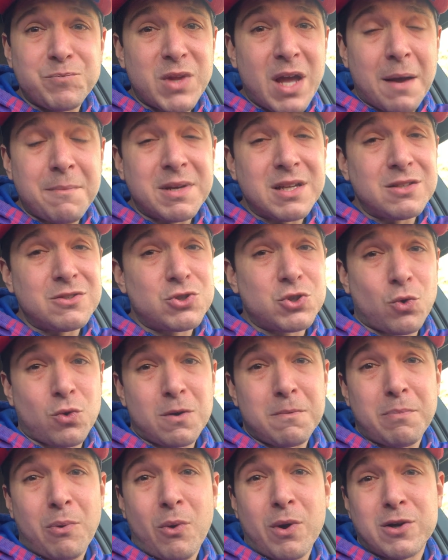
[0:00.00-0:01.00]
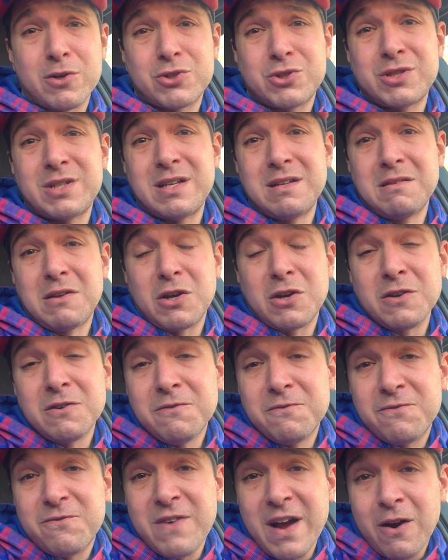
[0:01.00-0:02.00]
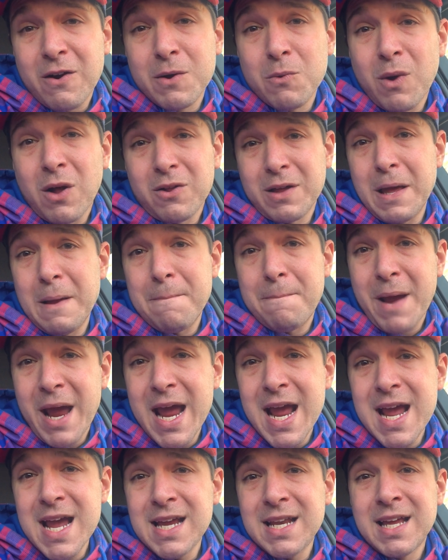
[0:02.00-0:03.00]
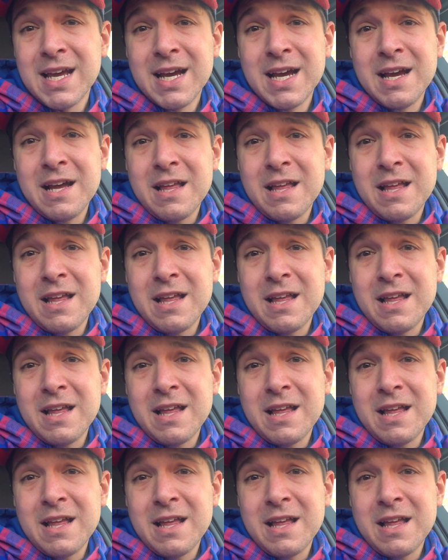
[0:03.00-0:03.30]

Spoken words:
I mean, Jordan Poyer could very well get paid